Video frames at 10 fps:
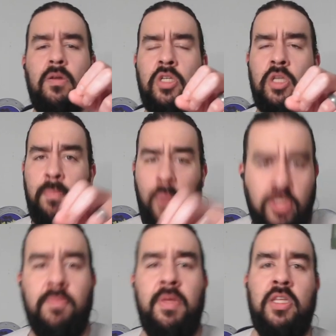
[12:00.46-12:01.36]

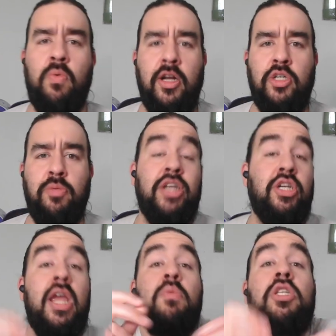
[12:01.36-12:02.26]
supposed to be a squash match.
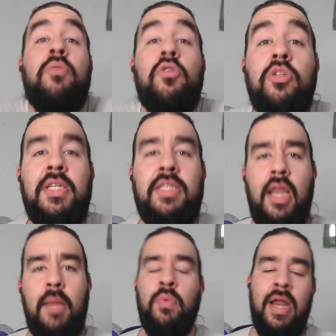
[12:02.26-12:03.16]
It was supposed to be set
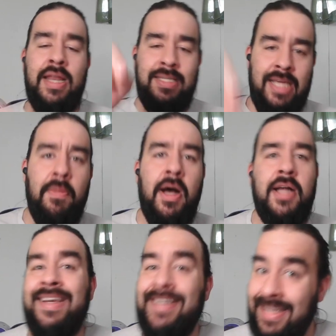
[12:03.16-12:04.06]
up as one, and
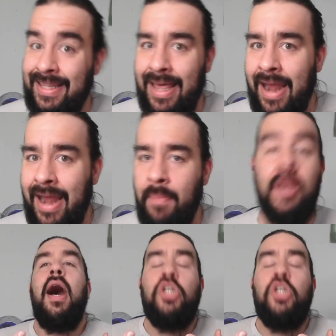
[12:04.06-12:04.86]
Diamante didn't let it happen.